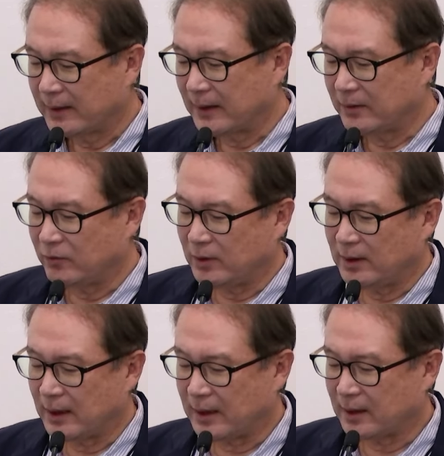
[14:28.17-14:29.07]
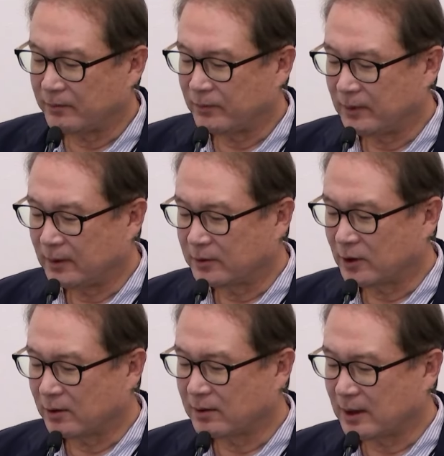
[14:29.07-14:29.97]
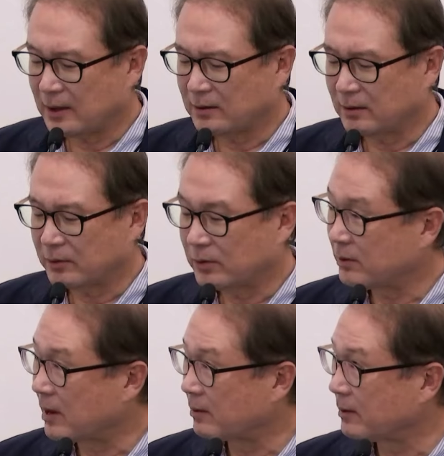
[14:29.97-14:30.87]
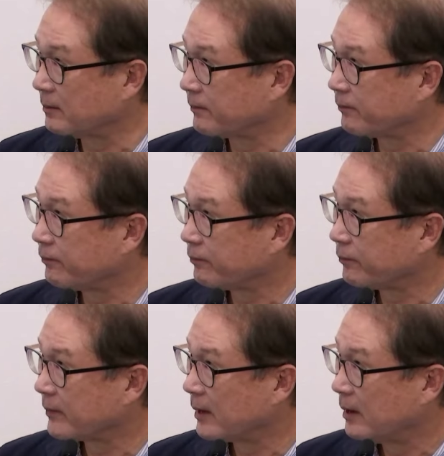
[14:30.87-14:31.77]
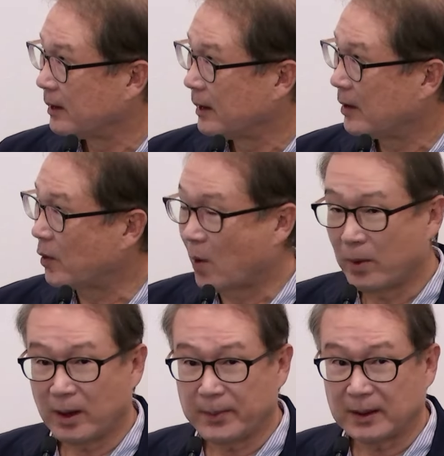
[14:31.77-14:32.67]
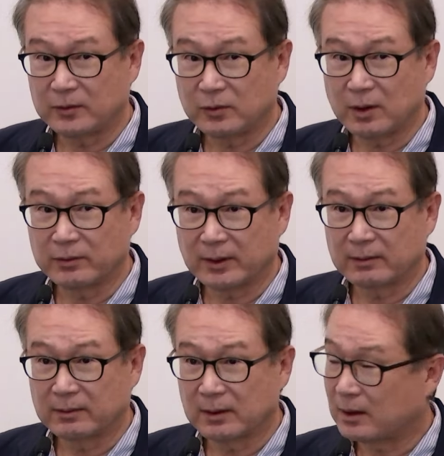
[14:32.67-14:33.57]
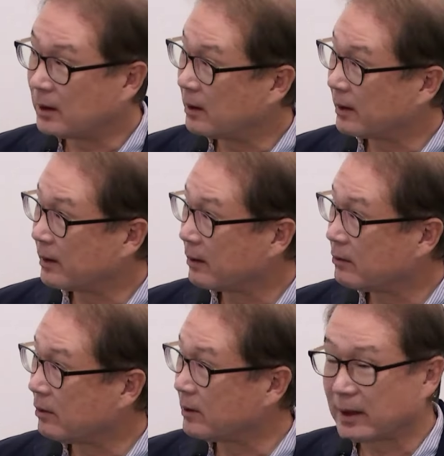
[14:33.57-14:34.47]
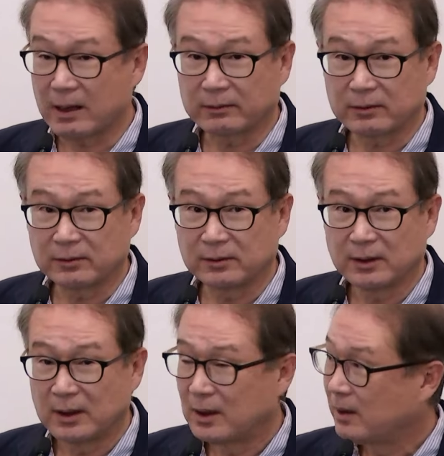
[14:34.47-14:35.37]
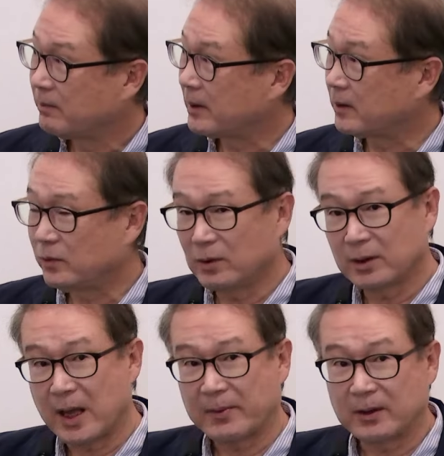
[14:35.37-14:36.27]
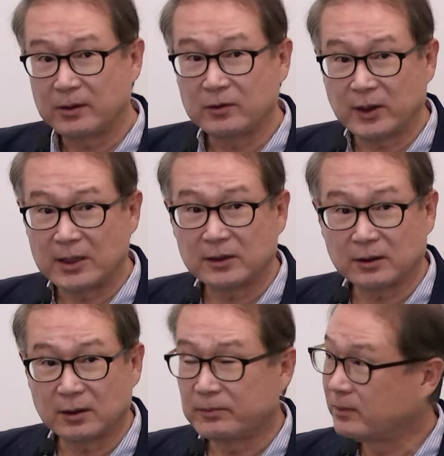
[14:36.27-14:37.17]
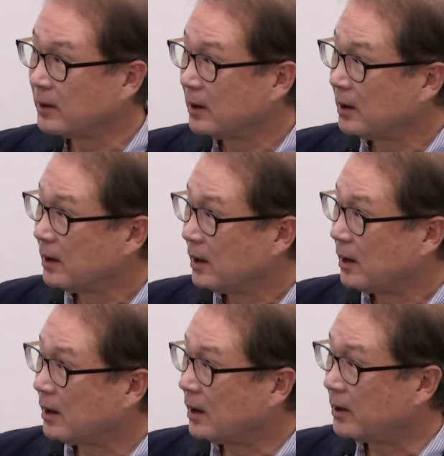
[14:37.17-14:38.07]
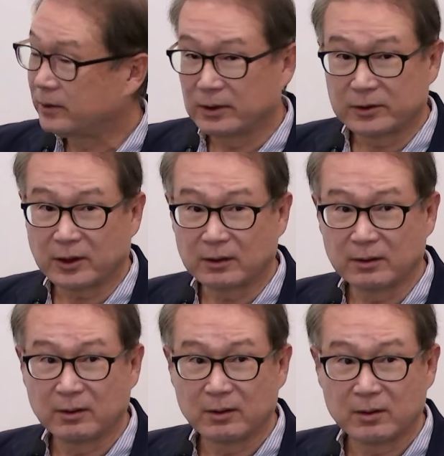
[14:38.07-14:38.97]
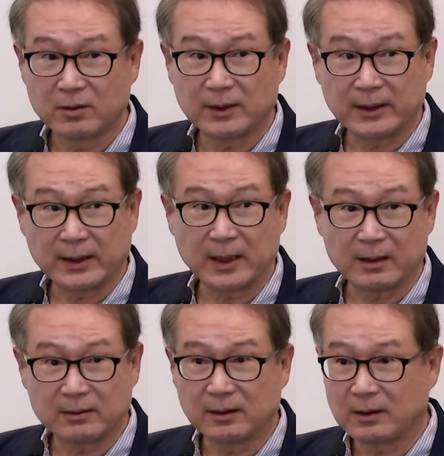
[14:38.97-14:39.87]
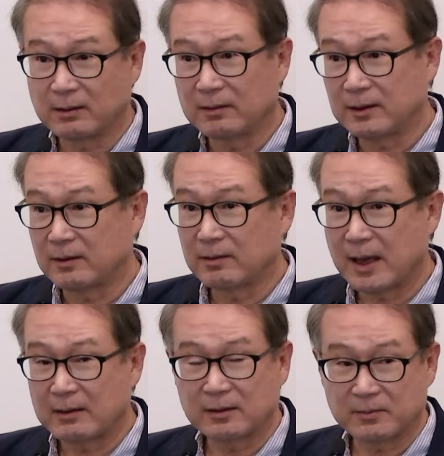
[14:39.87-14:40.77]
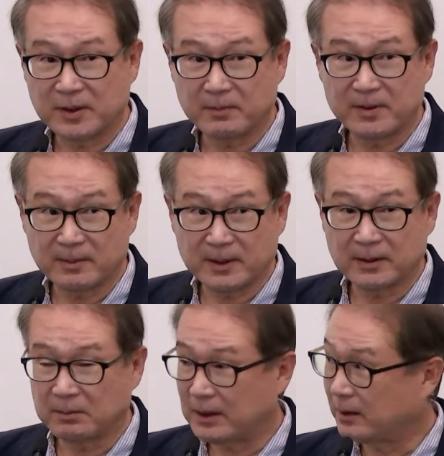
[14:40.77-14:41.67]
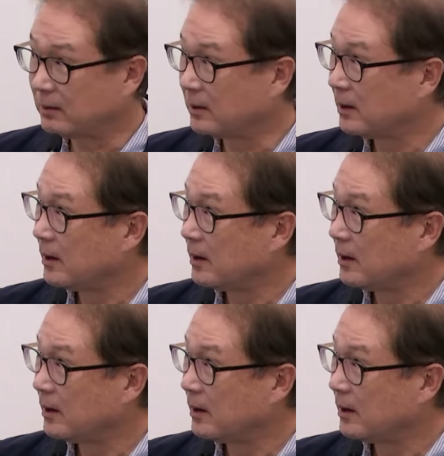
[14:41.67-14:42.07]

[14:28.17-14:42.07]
And then we have the chunk size around 2,000 and overlapping 200 characters, because we want to have continuation of the chunk so that it can has some semantic meanings.